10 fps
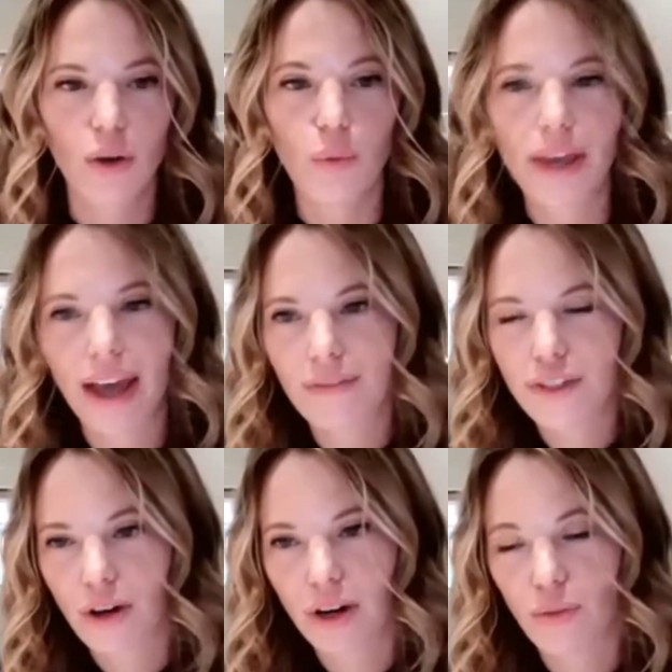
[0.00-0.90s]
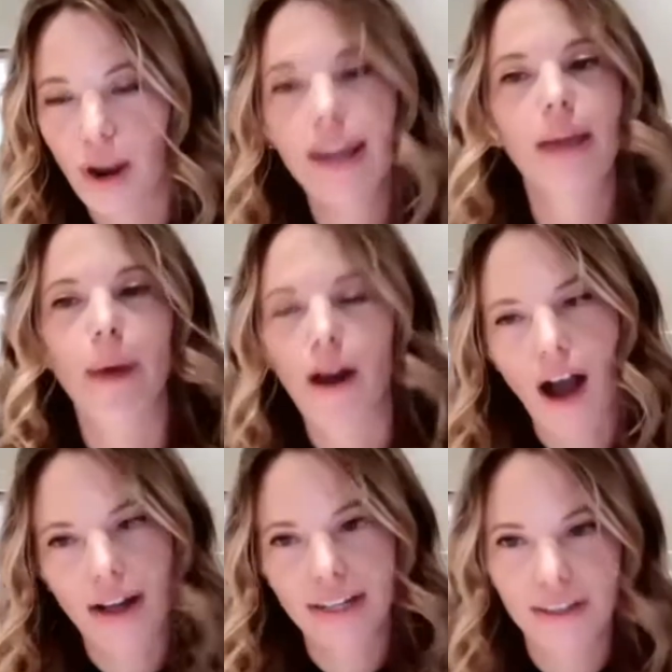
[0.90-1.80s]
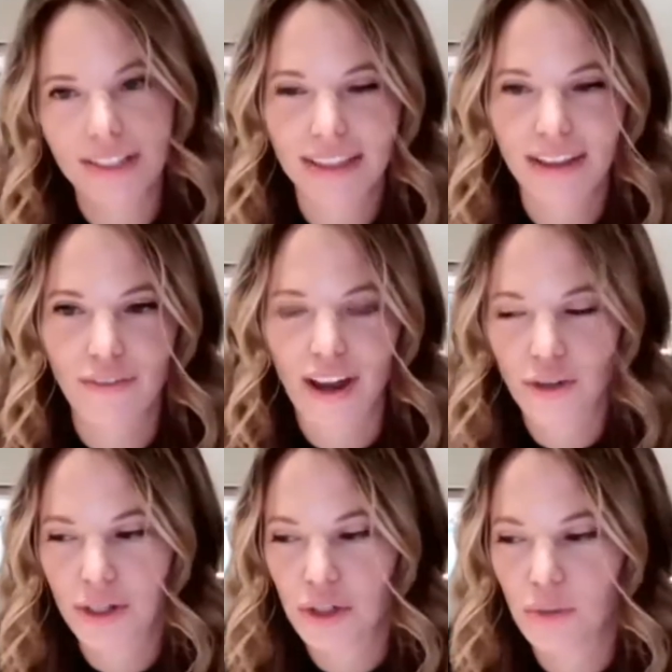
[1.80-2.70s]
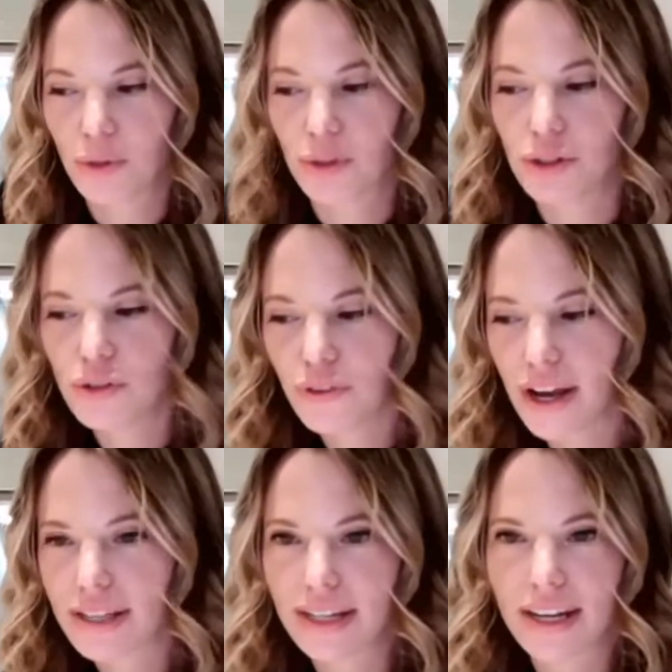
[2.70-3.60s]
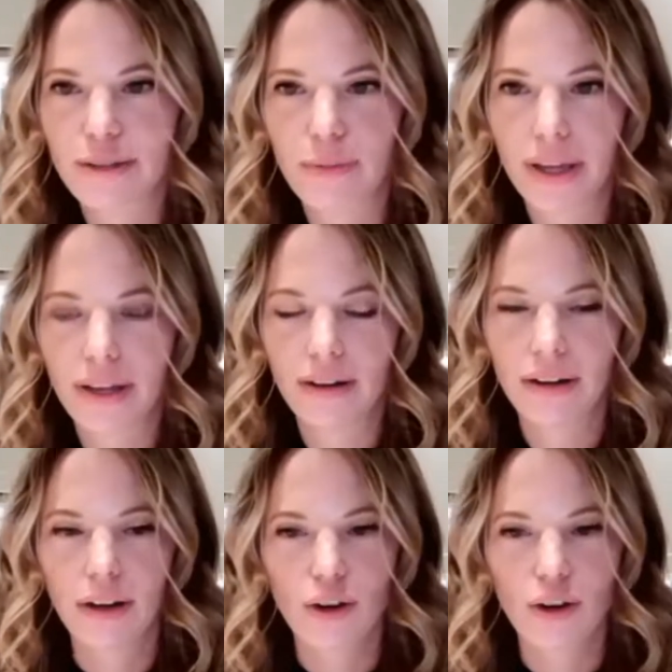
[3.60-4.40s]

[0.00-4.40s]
we have started writing about cocktails at the Infatuation, which is new for us and has been